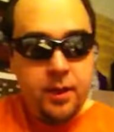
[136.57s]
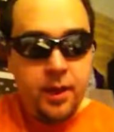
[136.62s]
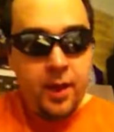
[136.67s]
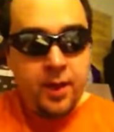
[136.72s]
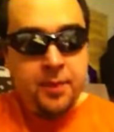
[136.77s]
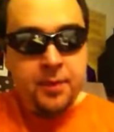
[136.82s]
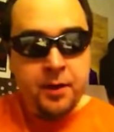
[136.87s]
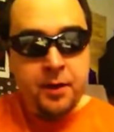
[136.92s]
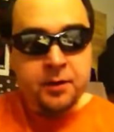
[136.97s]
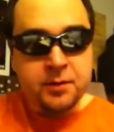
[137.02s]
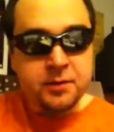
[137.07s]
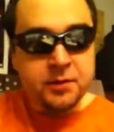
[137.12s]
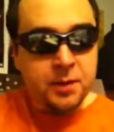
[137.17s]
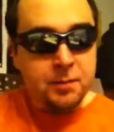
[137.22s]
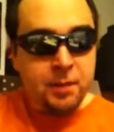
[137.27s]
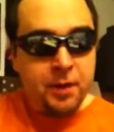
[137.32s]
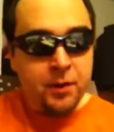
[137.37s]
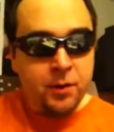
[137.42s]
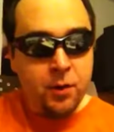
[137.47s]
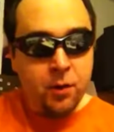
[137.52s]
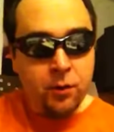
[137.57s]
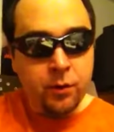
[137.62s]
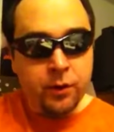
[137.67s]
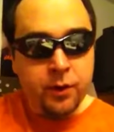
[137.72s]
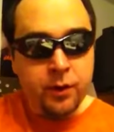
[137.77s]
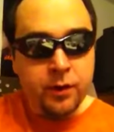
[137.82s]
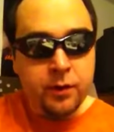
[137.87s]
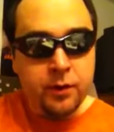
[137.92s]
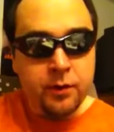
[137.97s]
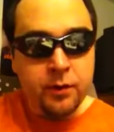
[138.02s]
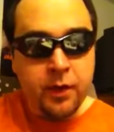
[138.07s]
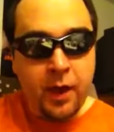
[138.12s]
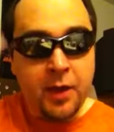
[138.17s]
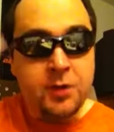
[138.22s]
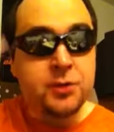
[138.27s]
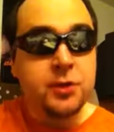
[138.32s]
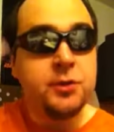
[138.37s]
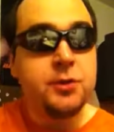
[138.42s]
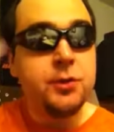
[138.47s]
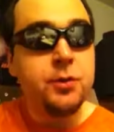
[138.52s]
and then a semicolon,
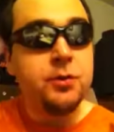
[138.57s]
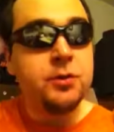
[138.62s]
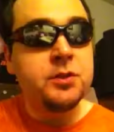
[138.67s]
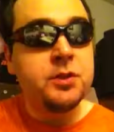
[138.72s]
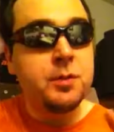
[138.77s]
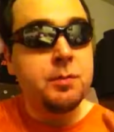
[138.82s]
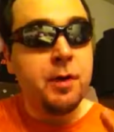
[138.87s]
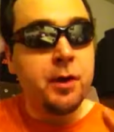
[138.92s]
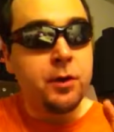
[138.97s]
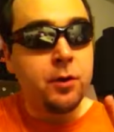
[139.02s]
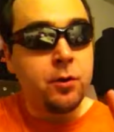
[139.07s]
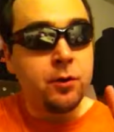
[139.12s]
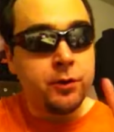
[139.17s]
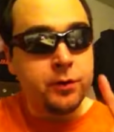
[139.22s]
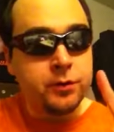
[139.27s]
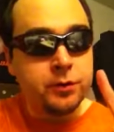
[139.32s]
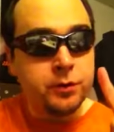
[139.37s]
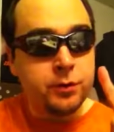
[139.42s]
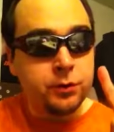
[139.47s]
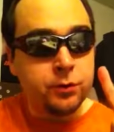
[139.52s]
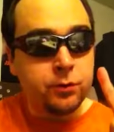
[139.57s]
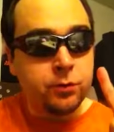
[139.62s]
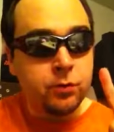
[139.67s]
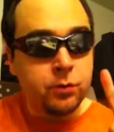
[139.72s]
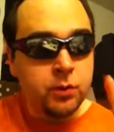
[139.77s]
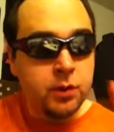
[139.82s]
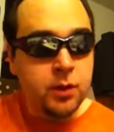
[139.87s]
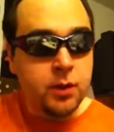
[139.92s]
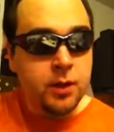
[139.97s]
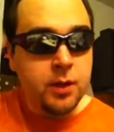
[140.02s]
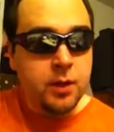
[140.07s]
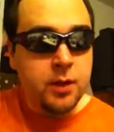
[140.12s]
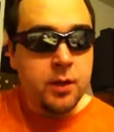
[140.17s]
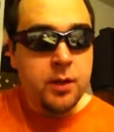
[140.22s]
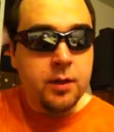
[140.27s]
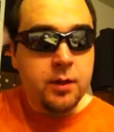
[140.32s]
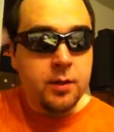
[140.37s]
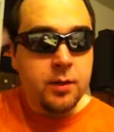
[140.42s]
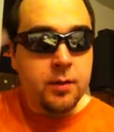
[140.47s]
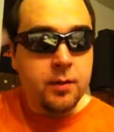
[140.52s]
actually two semicolons too,
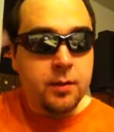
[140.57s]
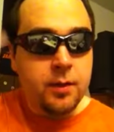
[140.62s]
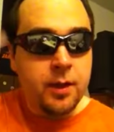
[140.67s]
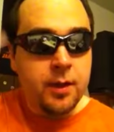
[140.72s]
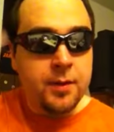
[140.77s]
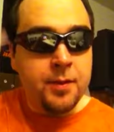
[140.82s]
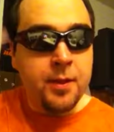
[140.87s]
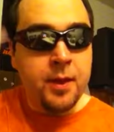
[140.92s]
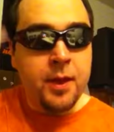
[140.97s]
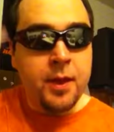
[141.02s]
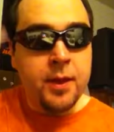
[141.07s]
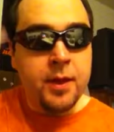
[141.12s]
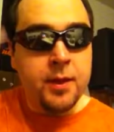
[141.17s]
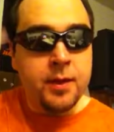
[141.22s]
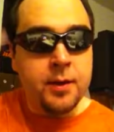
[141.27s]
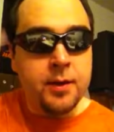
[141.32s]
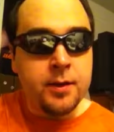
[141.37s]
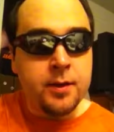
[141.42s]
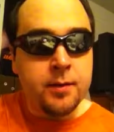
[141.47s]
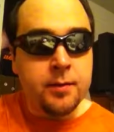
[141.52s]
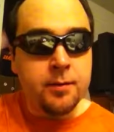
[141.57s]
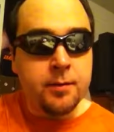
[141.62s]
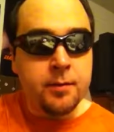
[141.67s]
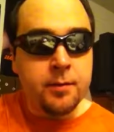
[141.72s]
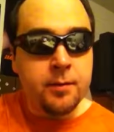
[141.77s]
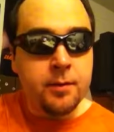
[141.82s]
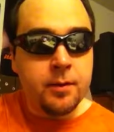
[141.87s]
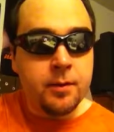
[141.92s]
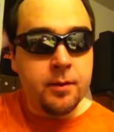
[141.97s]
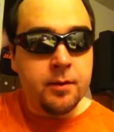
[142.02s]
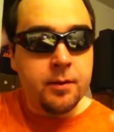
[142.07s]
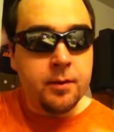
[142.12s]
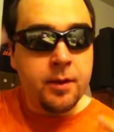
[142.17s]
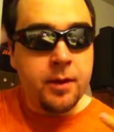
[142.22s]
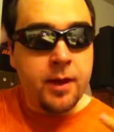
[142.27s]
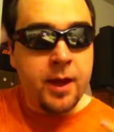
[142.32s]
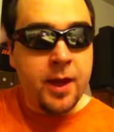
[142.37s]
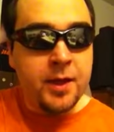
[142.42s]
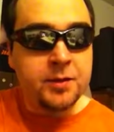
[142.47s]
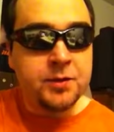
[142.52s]
and then
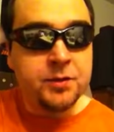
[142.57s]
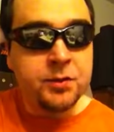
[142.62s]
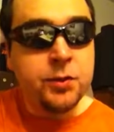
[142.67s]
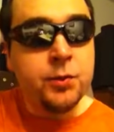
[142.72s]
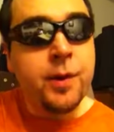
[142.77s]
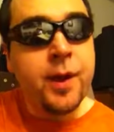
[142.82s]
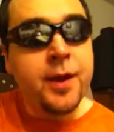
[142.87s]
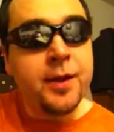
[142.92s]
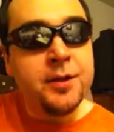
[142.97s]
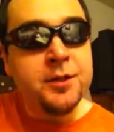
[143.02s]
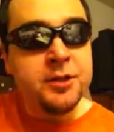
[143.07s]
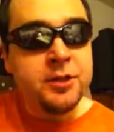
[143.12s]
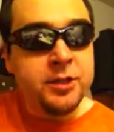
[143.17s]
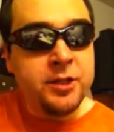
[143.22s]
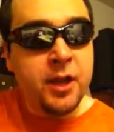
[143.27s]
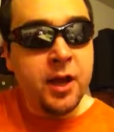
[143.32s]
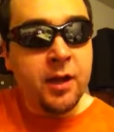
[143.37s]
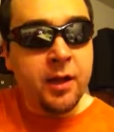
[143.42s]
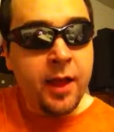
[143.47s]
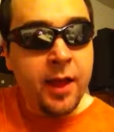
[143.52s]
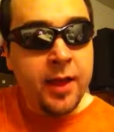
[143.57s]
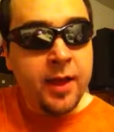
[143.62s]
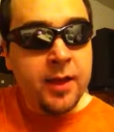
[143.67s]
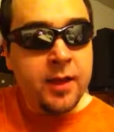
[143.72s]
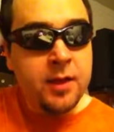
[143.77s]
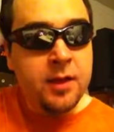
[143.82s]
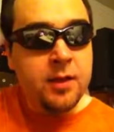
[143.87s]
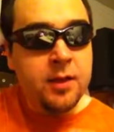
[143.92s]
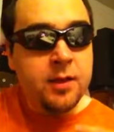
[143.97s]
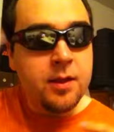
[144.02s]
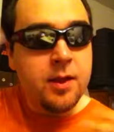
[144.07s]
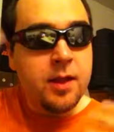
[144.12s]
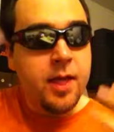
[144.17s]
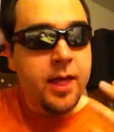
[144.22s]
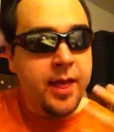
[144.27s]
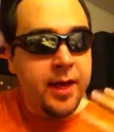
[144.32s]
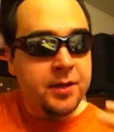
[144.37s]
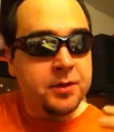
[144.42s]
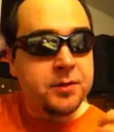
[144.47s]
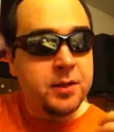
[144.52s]
S U N G L A
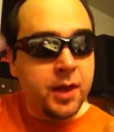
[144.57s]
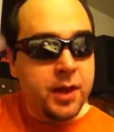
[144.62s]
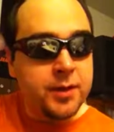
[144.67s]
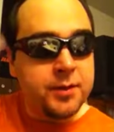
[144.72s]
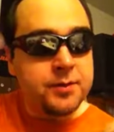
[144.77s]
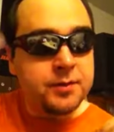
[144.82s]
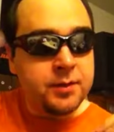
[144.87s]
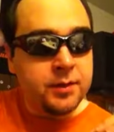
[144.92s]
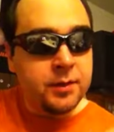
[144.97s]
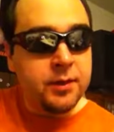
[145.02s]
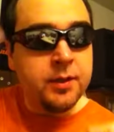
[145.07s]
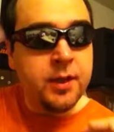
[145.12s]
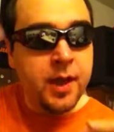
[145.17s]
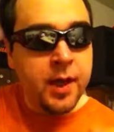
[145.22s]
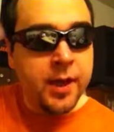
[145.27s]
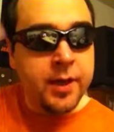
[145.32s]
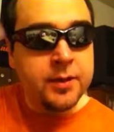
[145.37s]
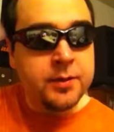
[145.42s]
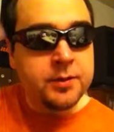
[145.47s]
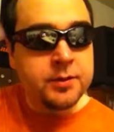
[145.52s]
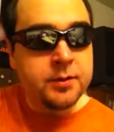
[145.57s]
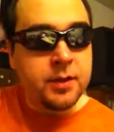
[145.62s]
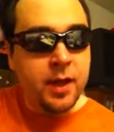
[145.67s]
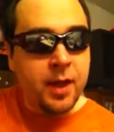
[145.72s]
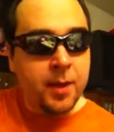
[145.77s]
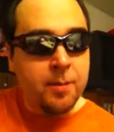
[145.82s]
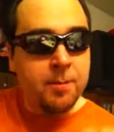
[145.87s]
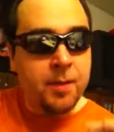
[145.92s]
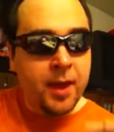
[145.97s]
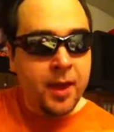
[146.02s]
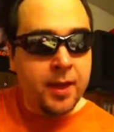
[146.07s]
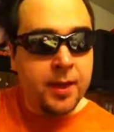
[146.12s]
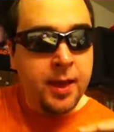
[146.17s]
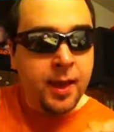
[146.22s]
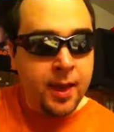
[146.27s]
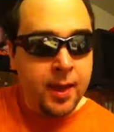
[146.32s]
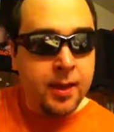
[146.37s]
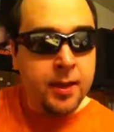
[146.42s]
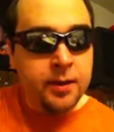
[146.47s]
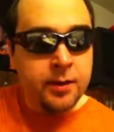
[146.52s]
S S E S M A
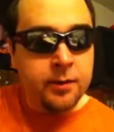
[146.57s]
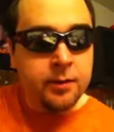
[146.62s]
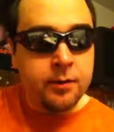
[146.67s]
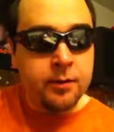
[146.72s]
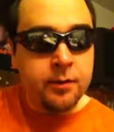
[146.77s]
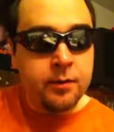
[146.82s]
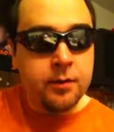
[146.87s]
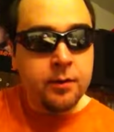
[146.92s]
N